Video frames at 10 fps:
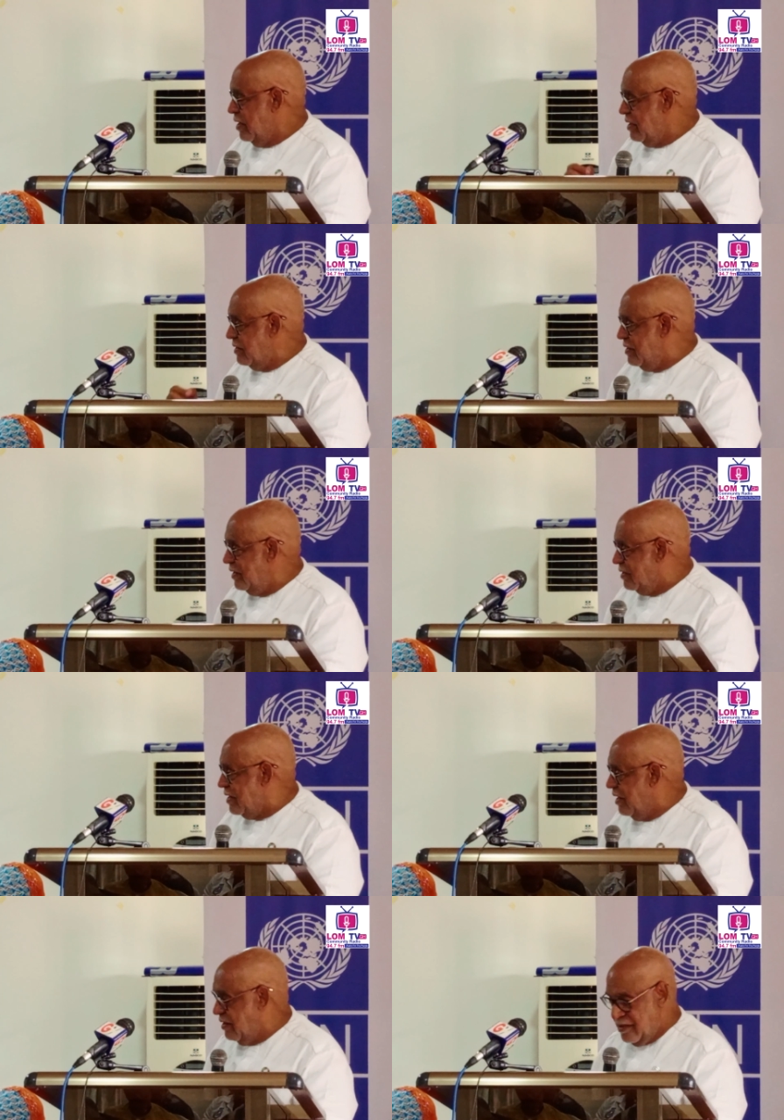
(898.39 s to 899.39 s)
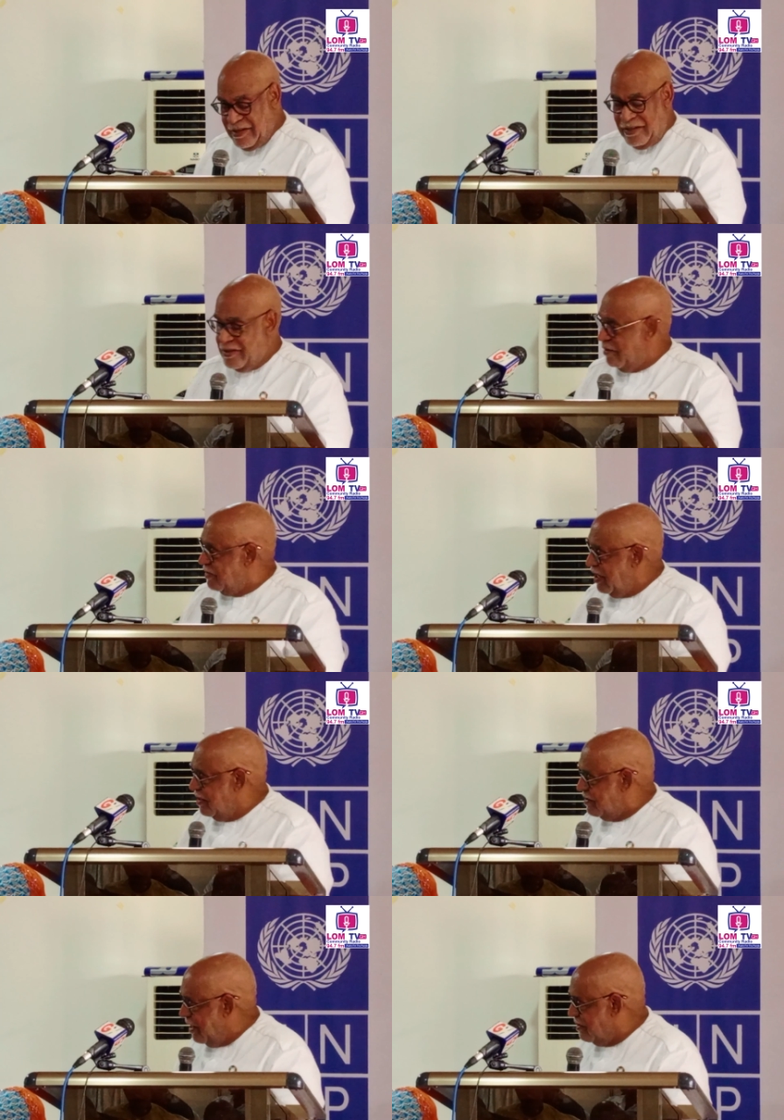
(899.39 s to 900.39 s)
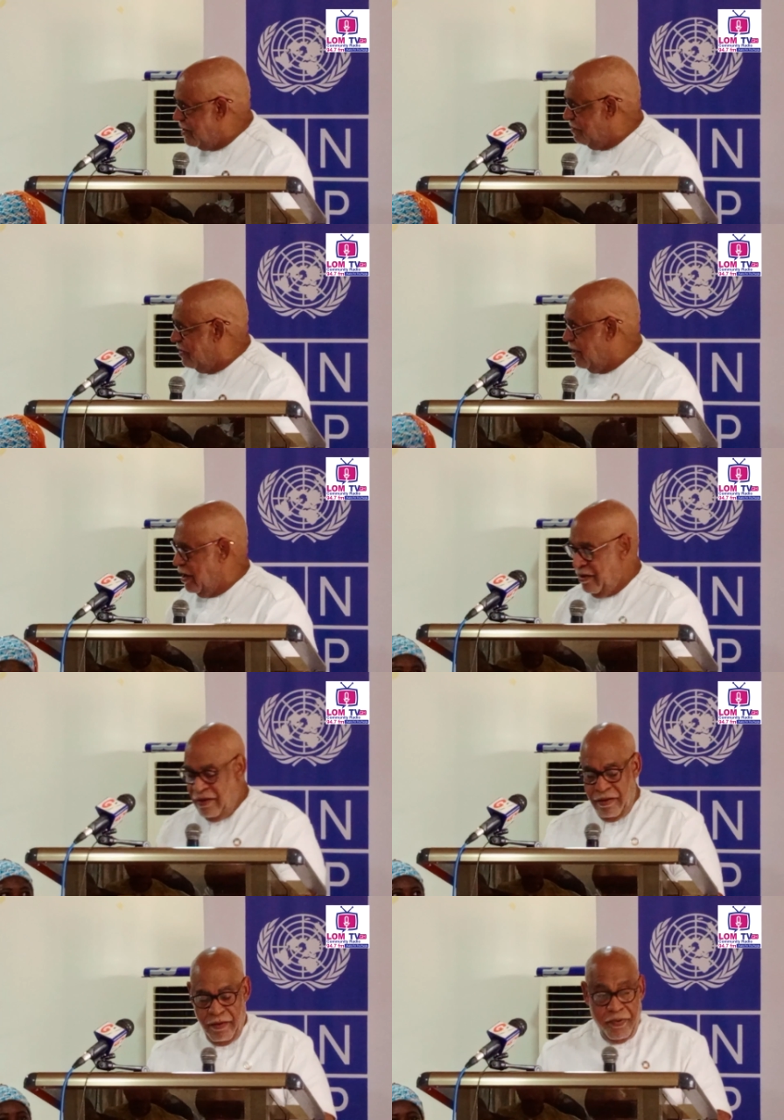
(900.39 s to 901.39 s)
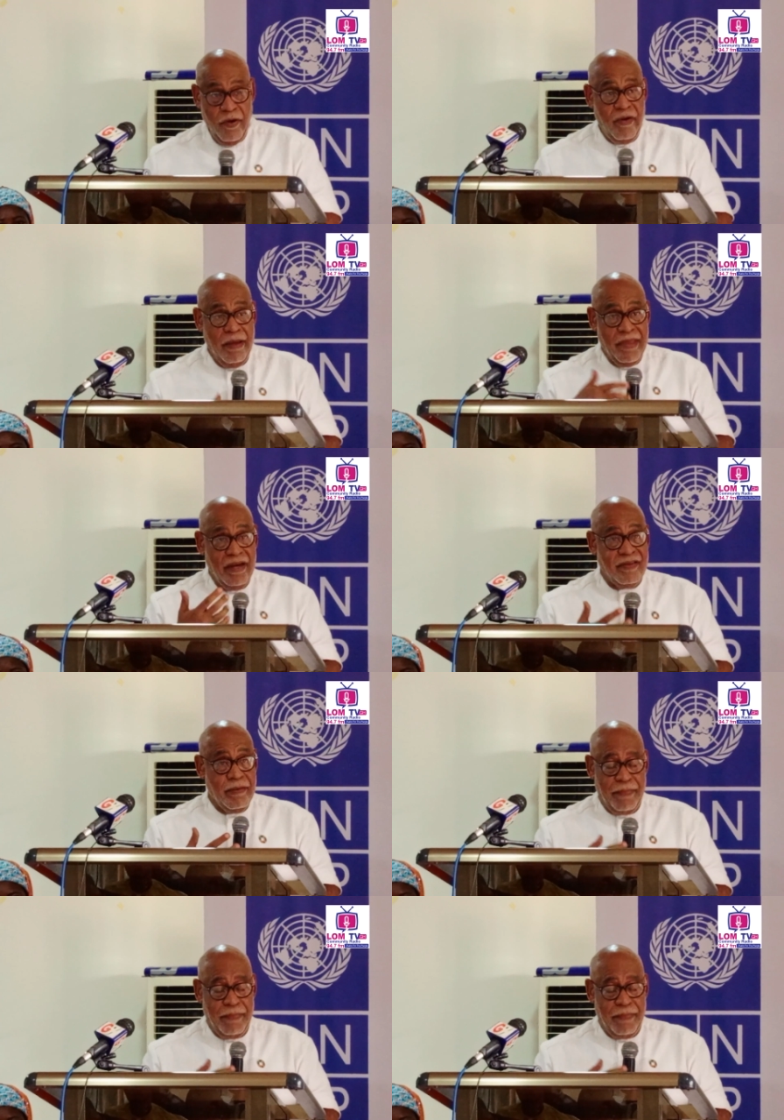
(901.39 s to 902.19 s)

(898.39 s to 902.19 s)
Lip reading: The See Something, Say Something program that is